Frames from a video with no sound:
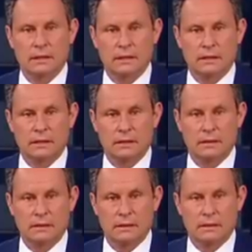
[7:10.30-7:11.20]

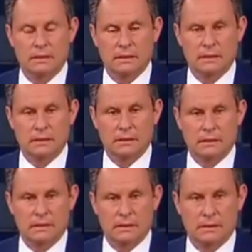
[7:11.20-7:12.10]

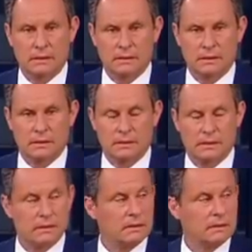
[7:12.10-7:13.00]

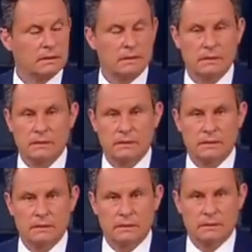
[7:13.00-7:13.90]

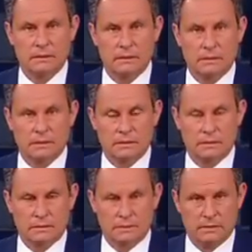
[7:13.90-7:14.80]

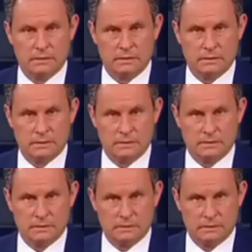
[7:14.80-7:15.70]

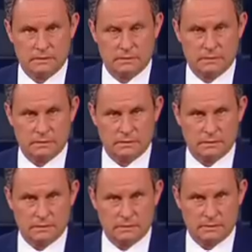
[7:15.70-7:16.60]

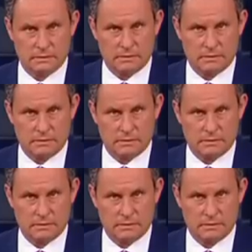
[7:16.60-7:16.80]
(not speaking)